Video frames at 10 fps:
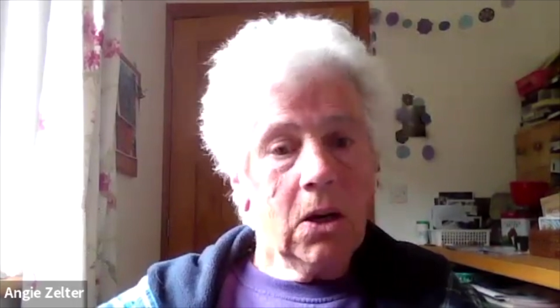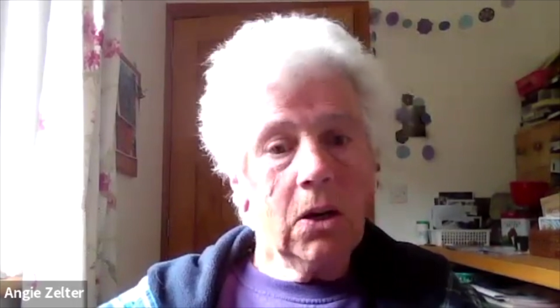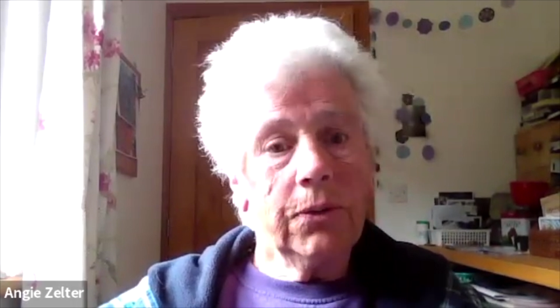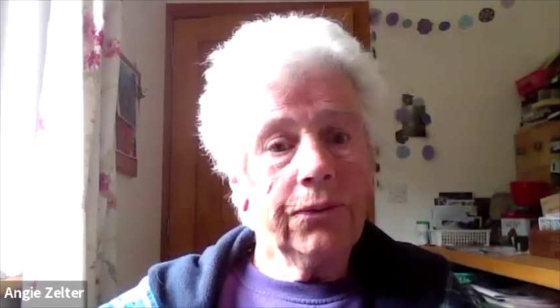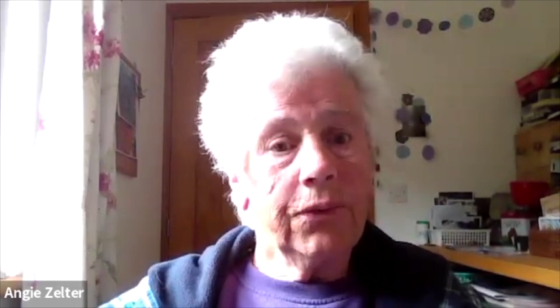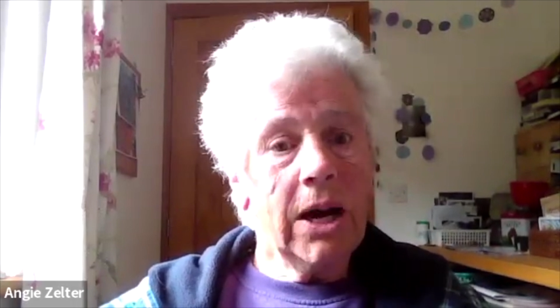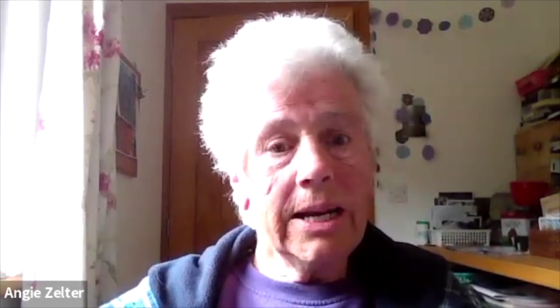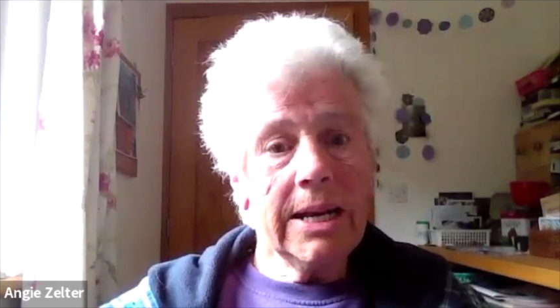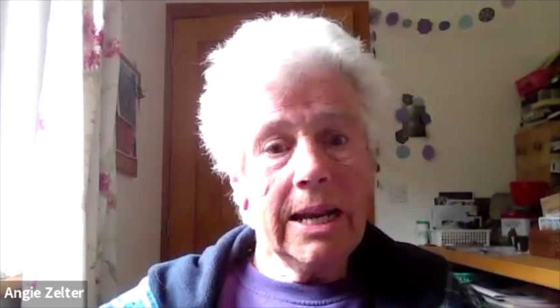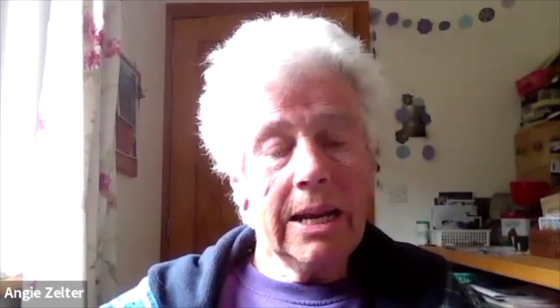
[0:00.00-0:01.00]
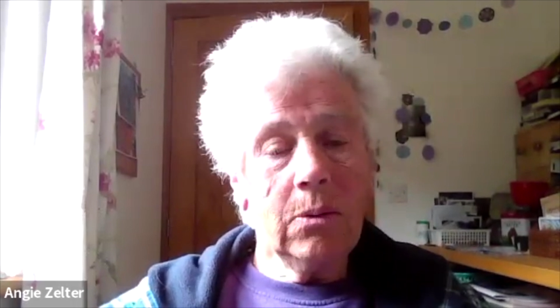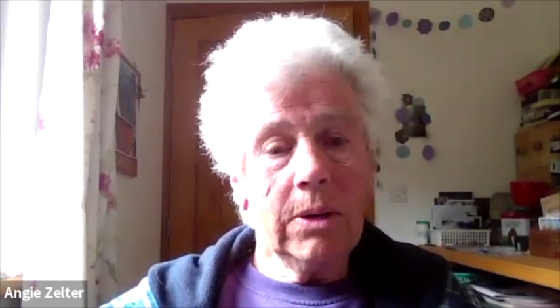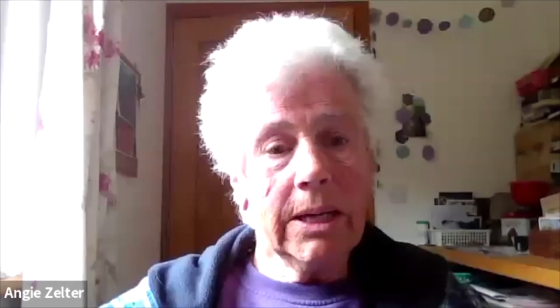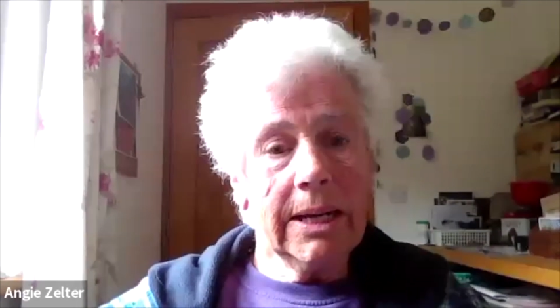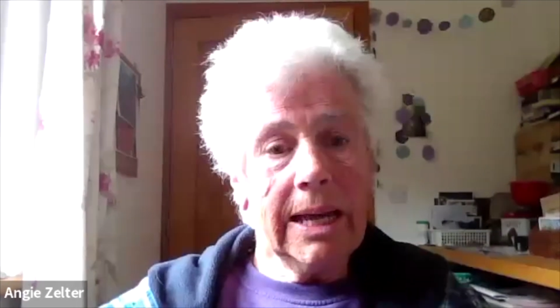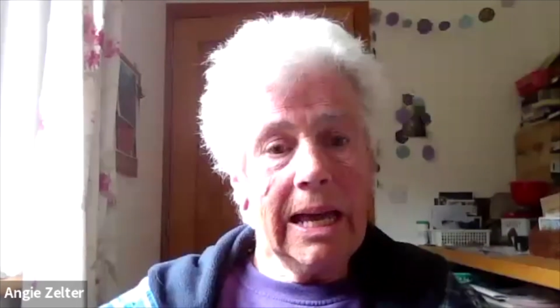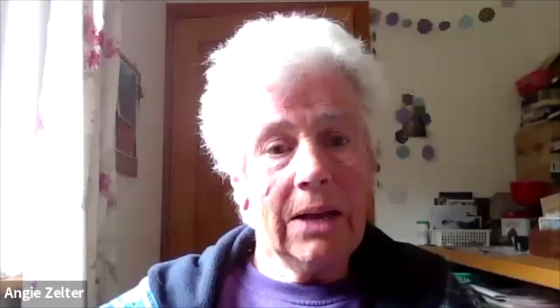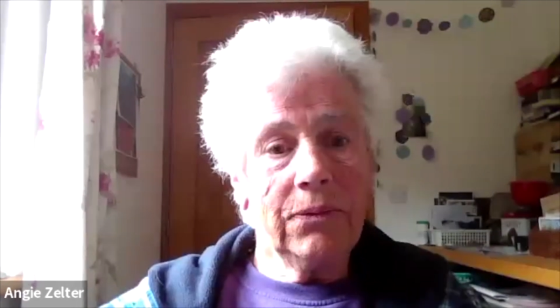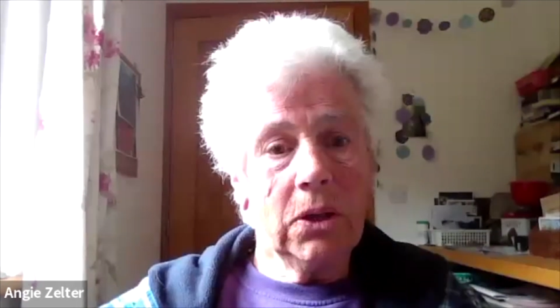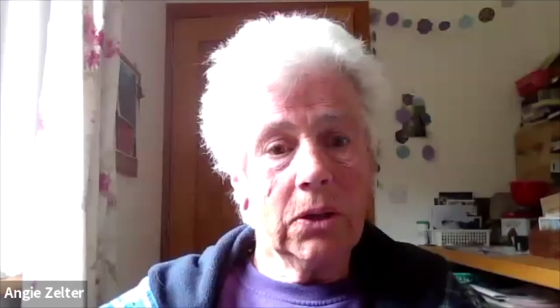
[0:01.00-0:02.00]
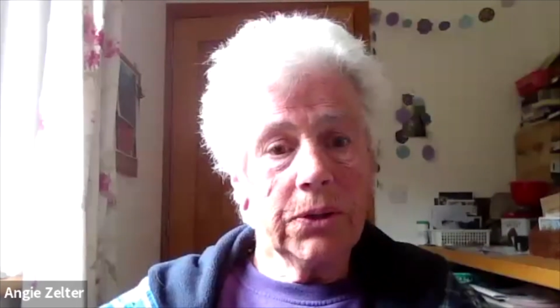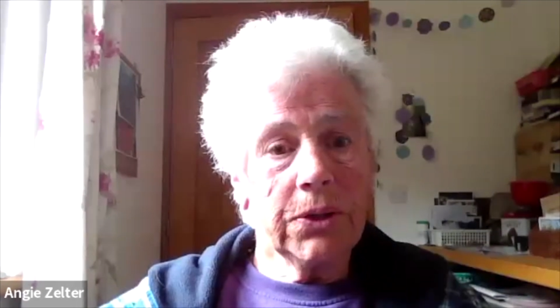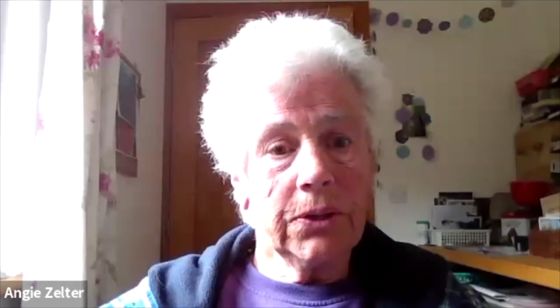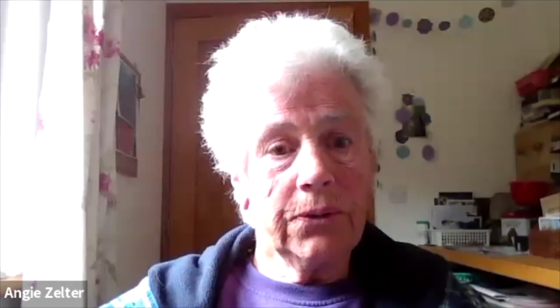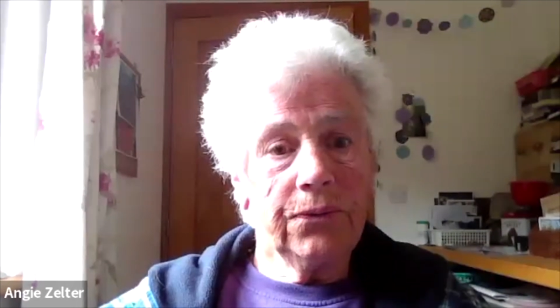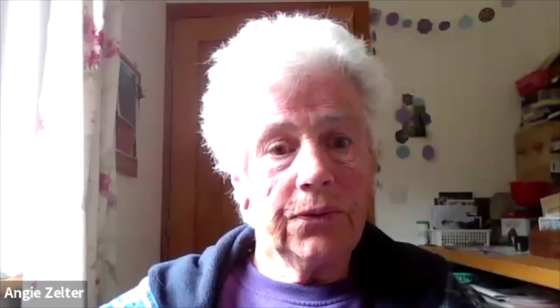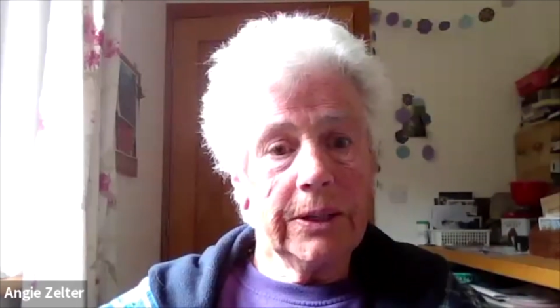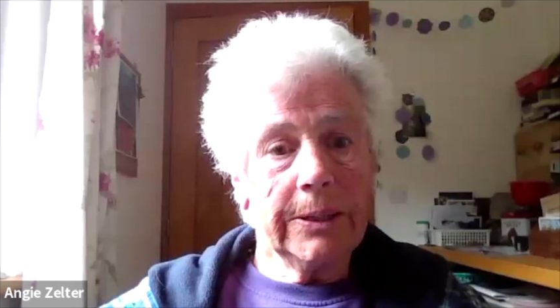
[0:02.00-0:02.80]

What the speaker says: On the Friday, we're going to have lots of